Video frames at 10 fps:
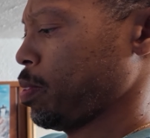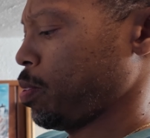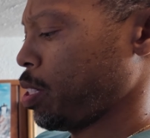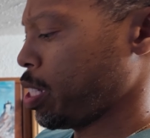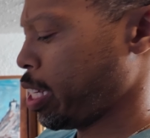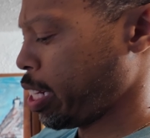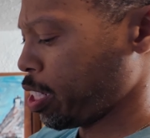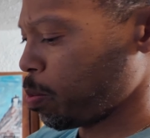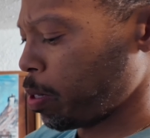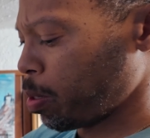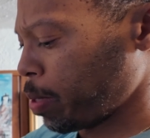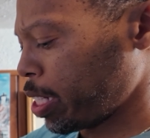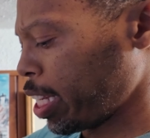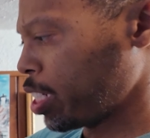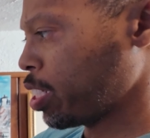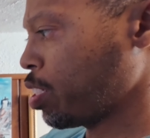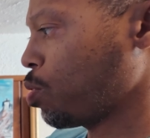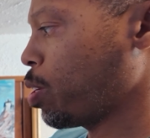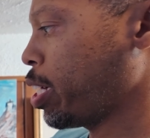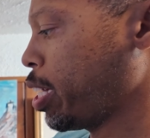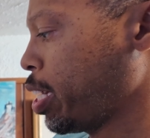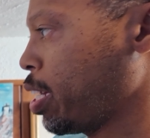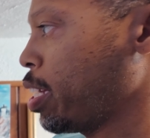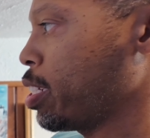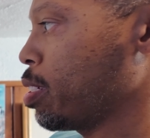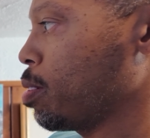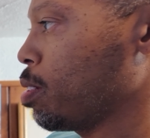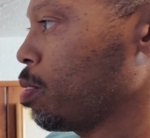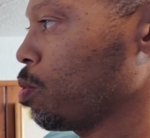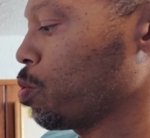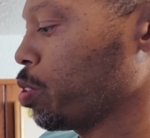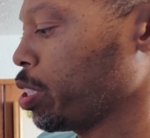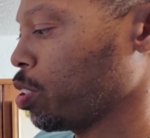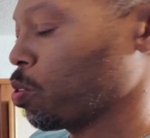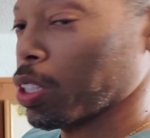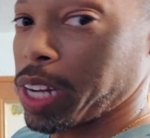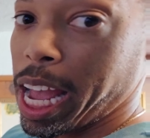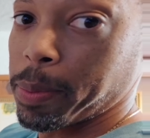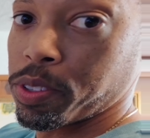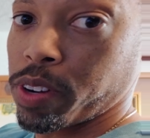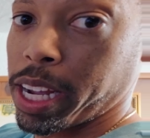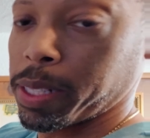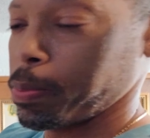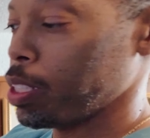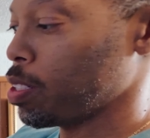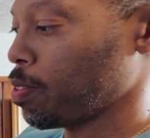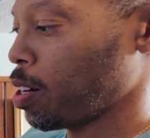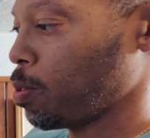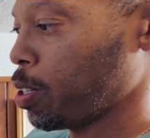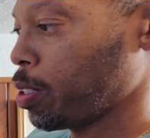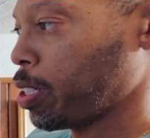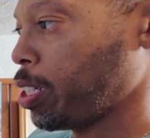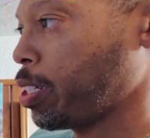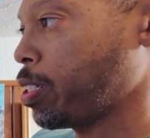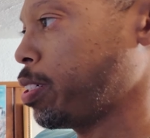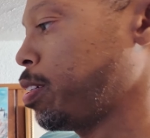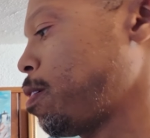Once again, experimentation in a way. Real abstract piece of artwork here.